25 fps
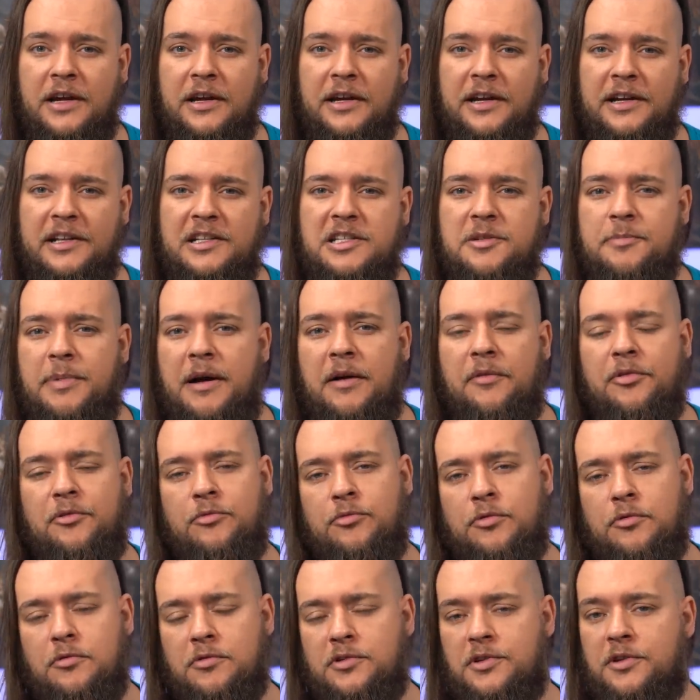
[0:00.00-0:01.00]
It's about the
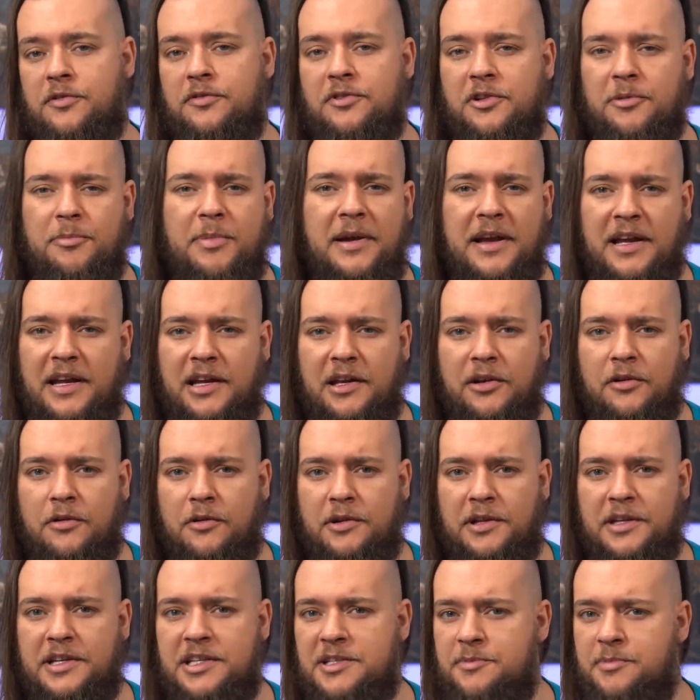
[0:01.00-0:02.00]
rules of debate,
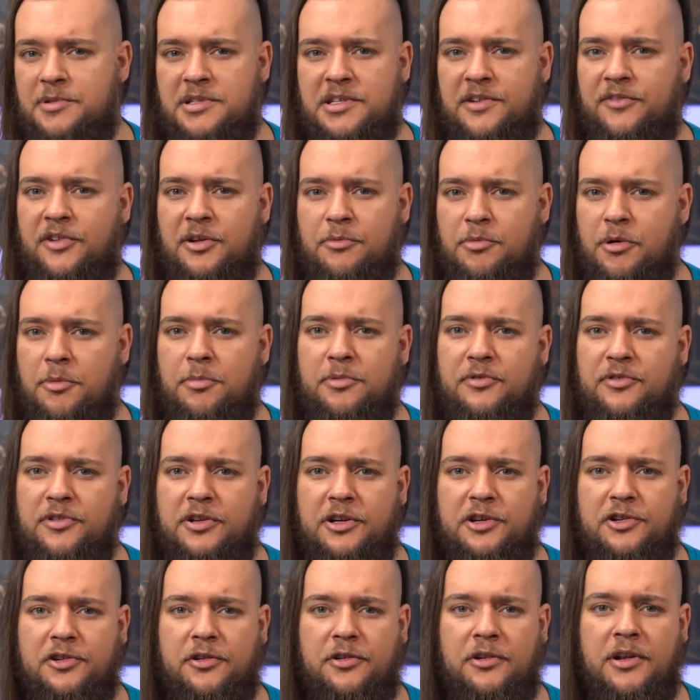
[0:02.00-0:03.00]
not a specific
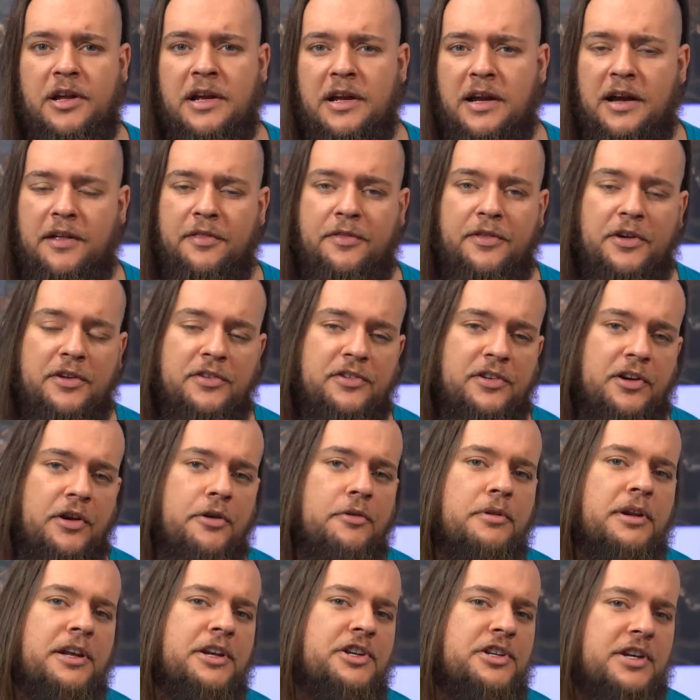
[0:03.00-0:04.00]
proposition, and thus it
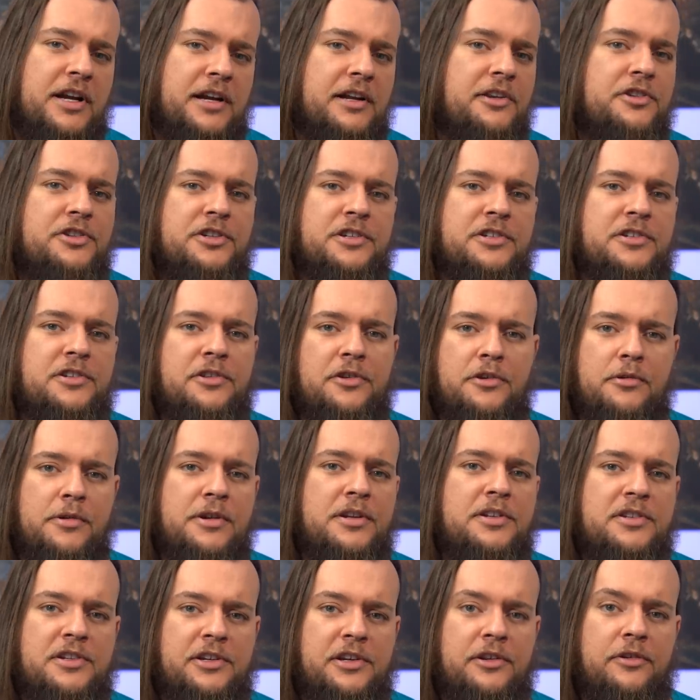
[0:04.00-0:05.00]
only challenges the
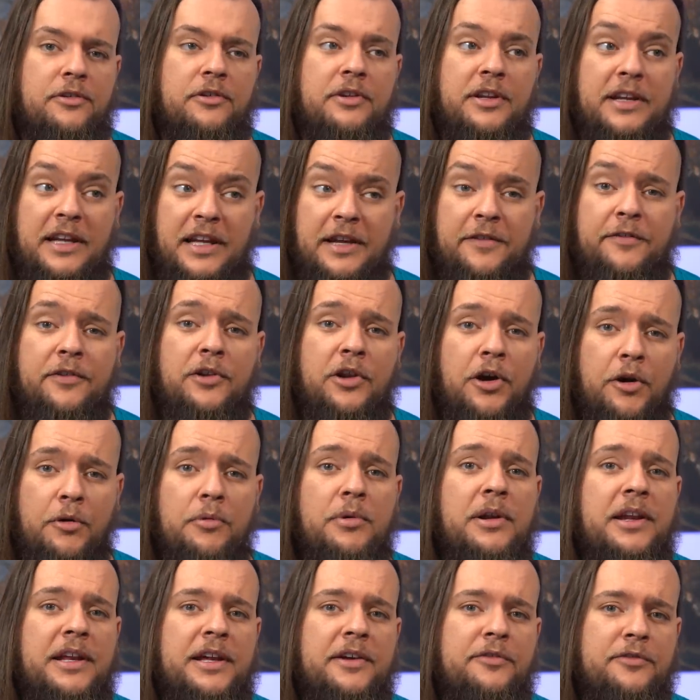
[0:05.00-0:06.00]
Christian if and
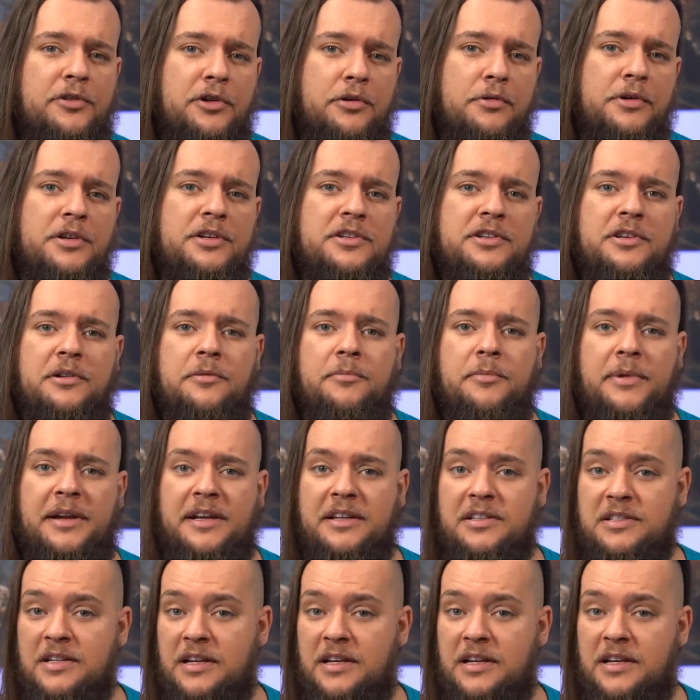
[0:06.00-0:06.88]
only if the Christian makes